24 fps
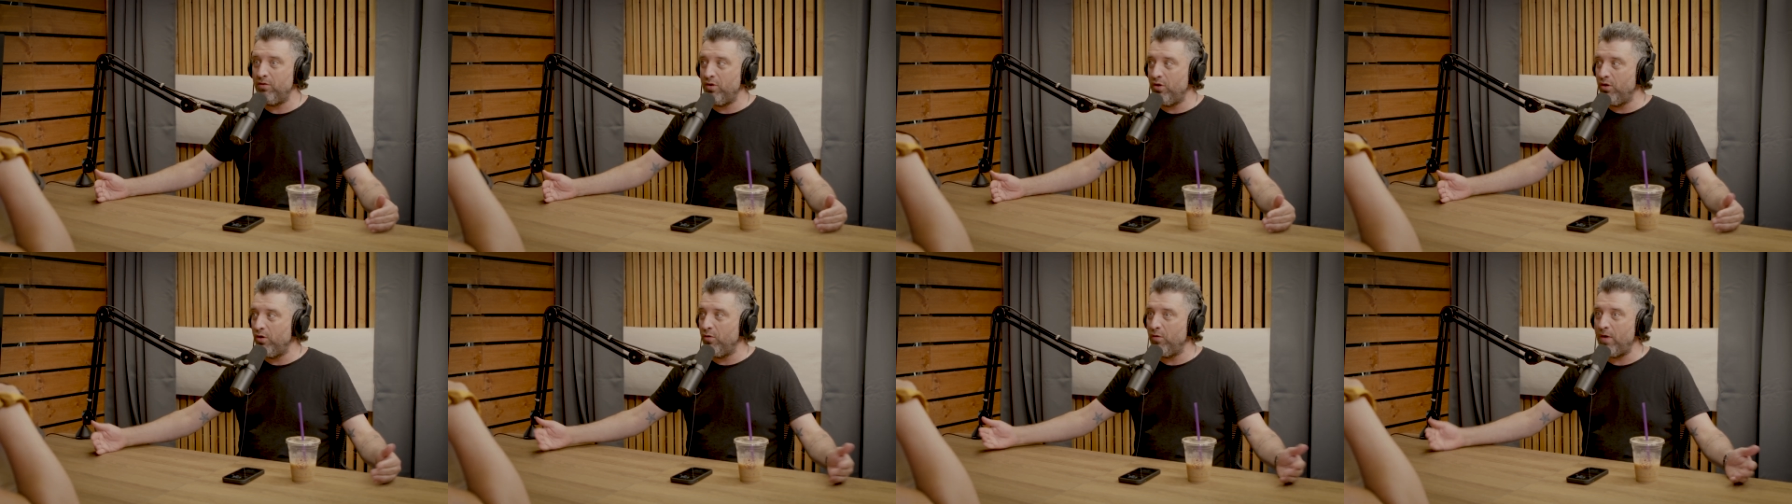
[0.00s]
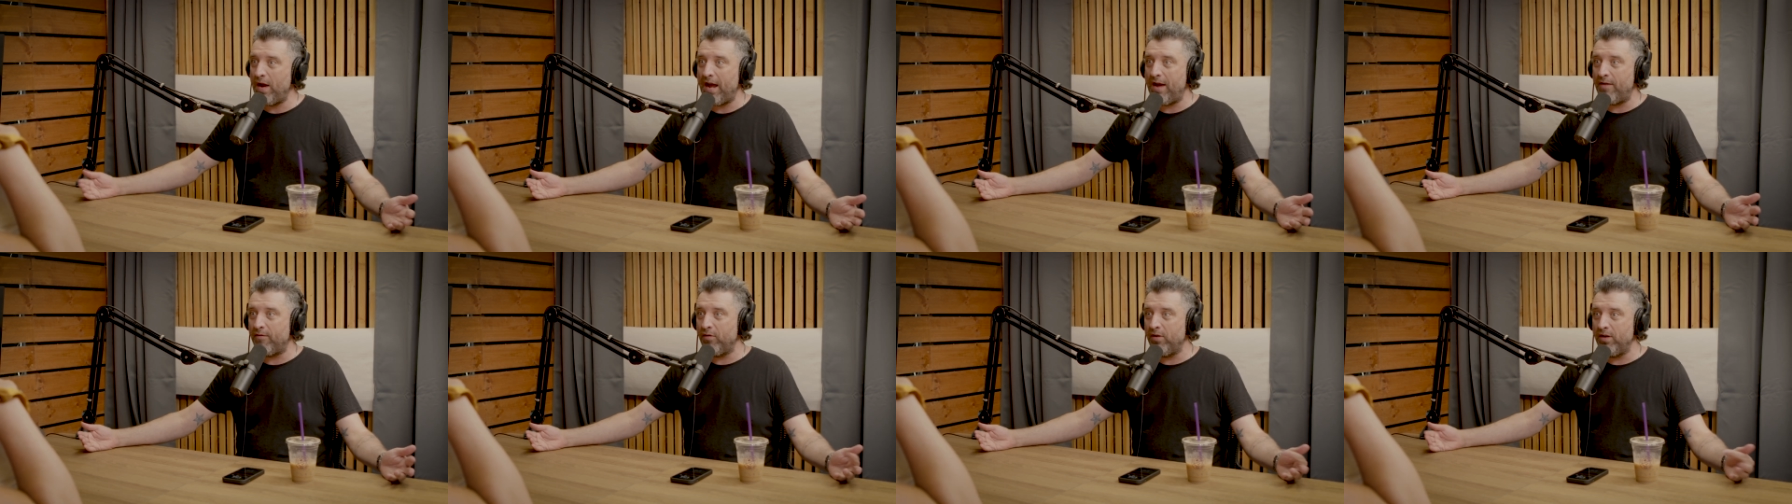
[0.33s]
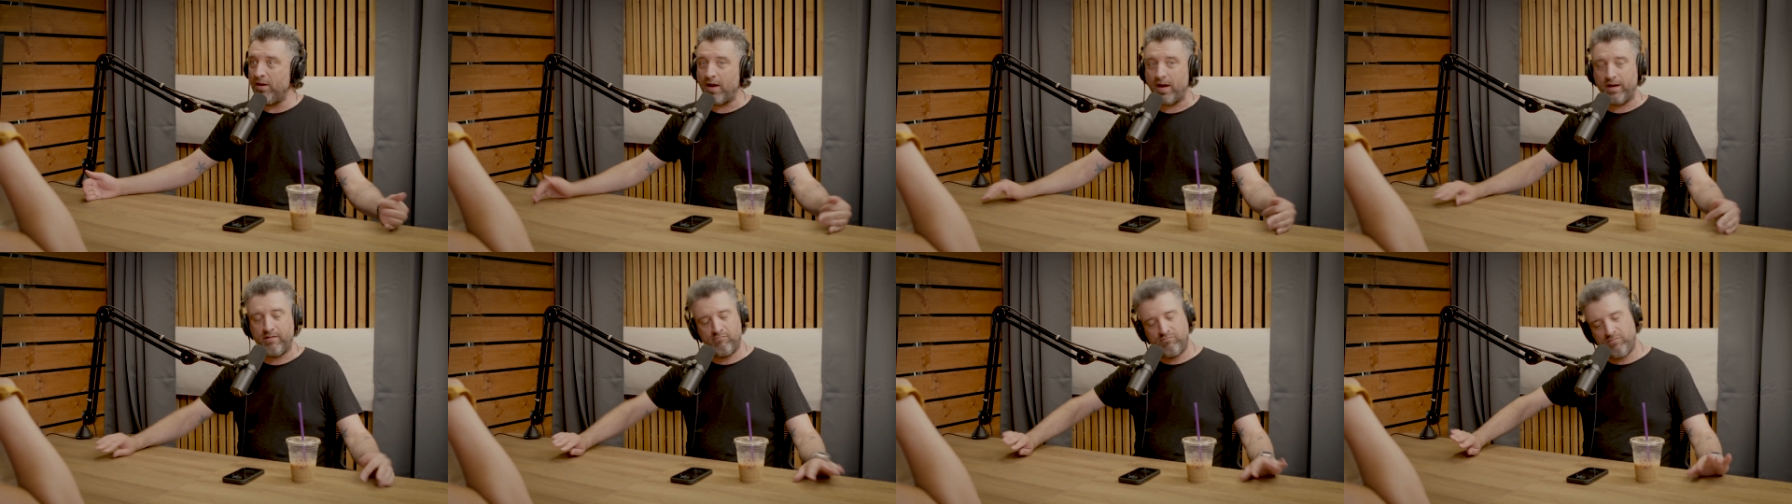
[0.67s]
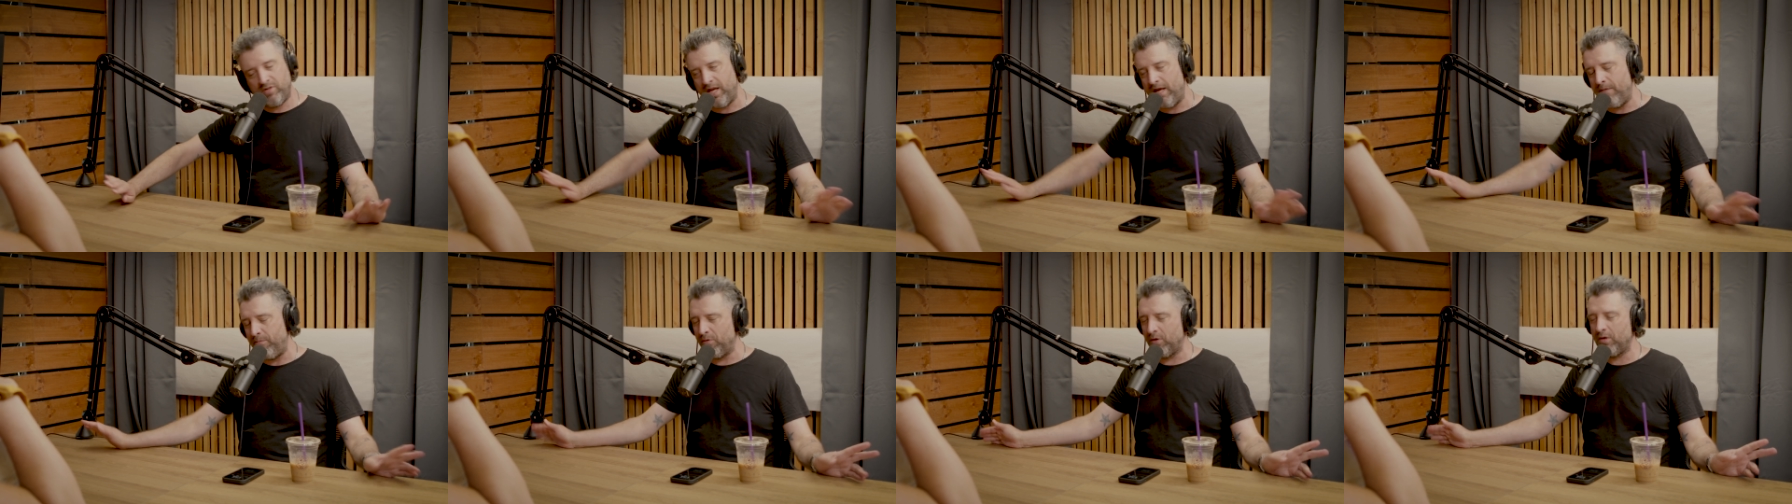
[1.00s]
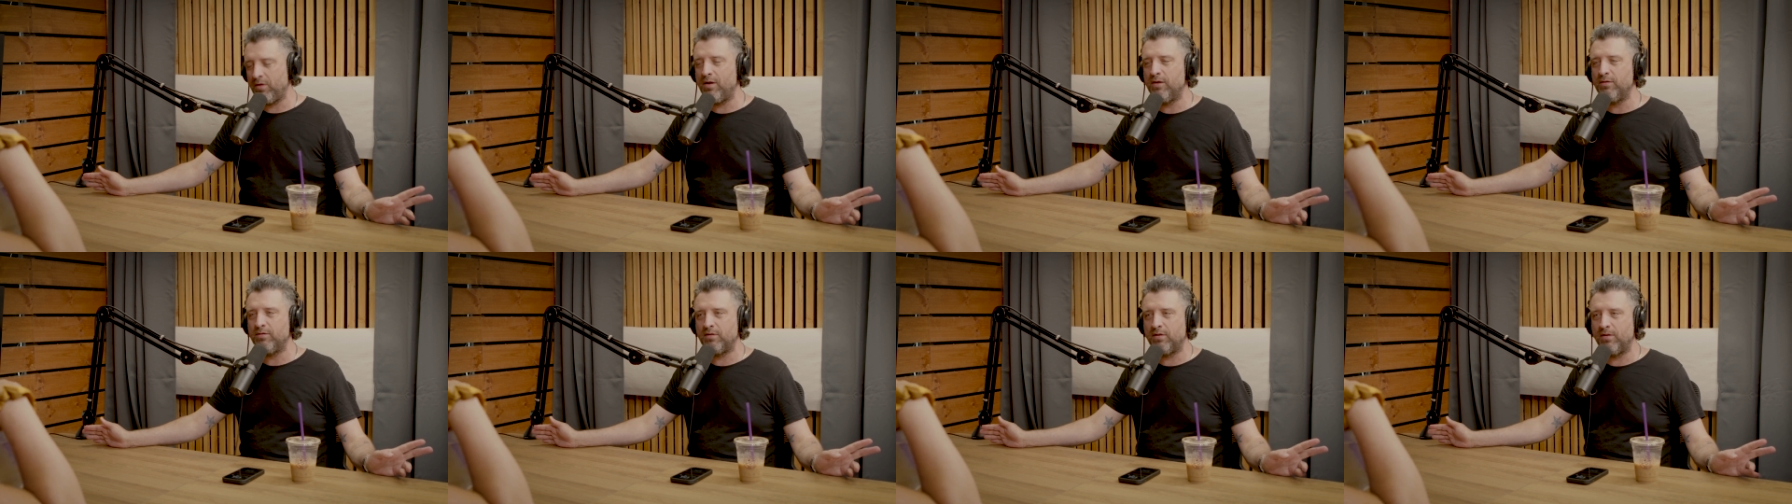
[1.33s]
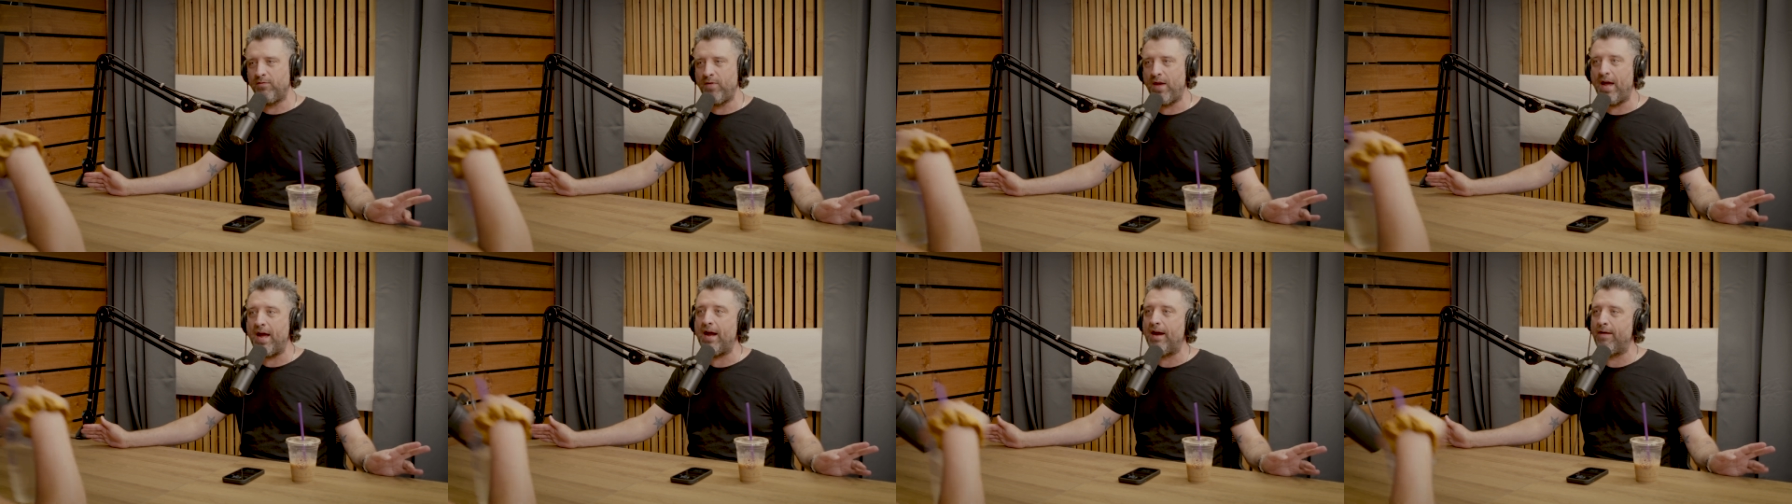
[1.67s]
new every night. Keep your closer
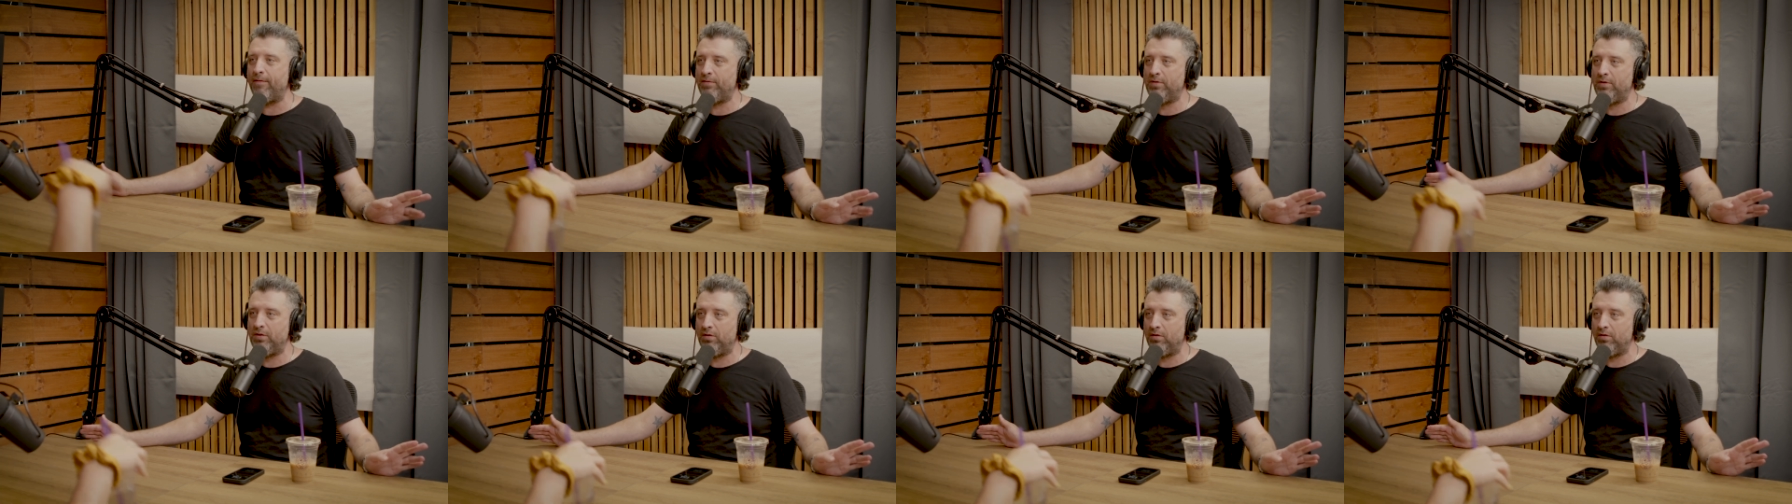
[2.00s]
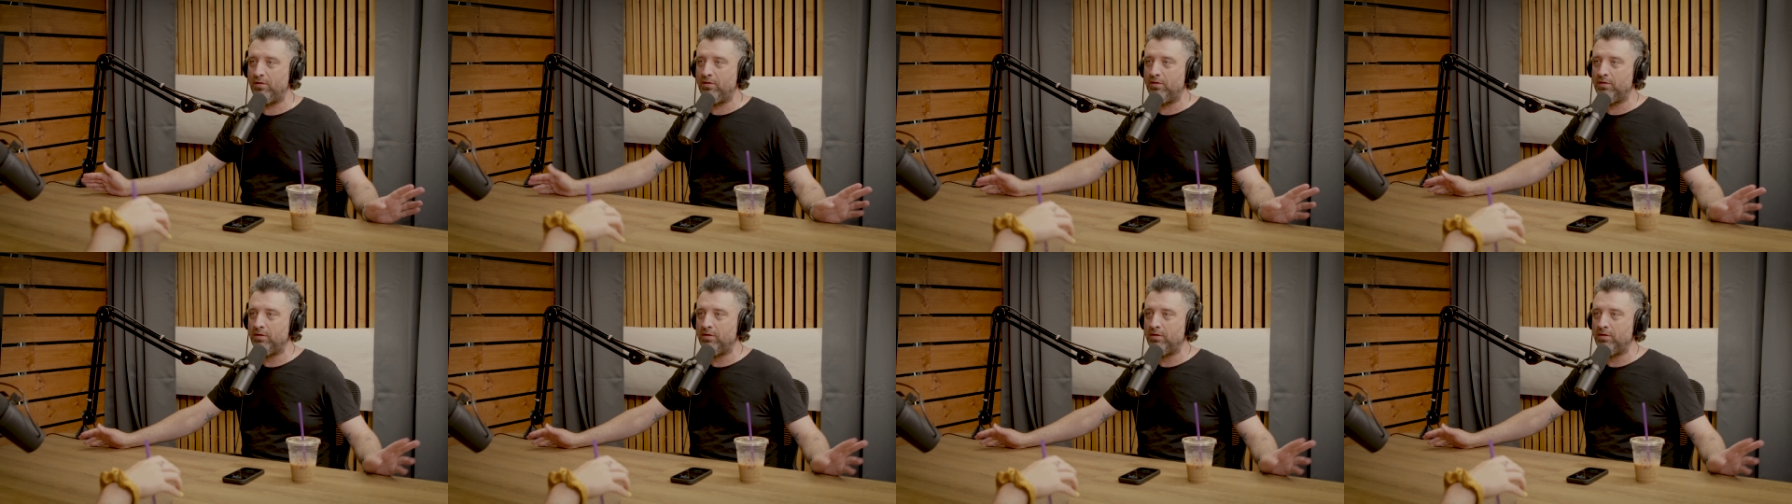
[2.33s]
if you have to.